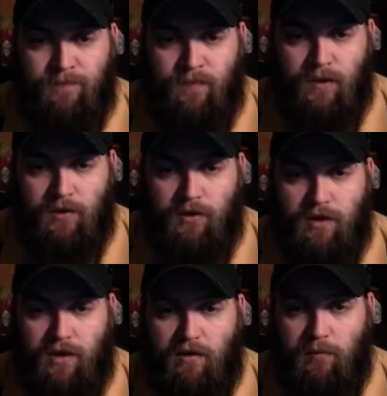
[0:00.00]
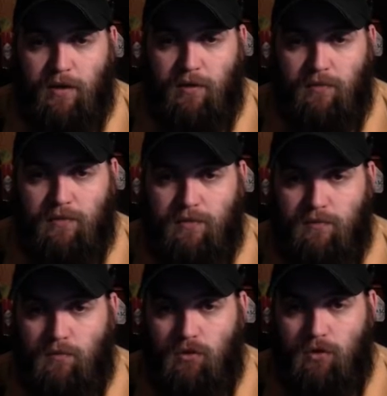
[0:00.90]
You take your pebbles
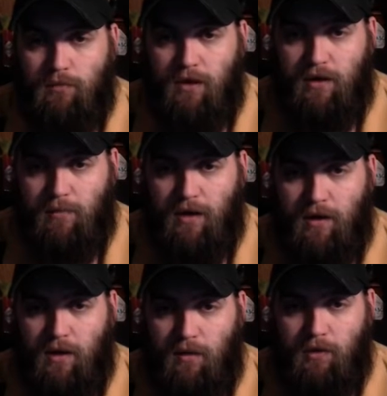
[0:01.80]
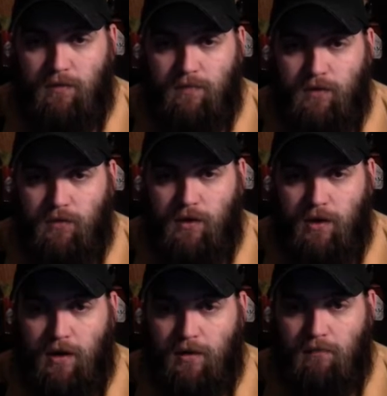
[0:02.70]
and you make cobble. So you
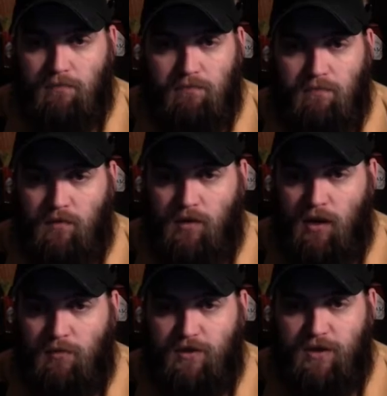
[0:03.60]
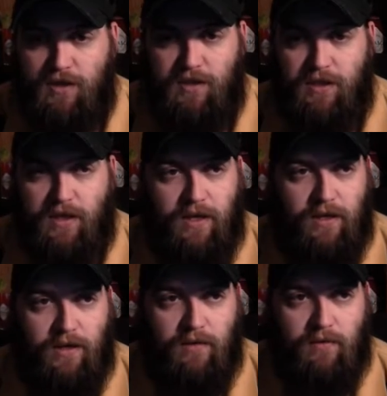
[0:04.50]
got cobble's easy to get here.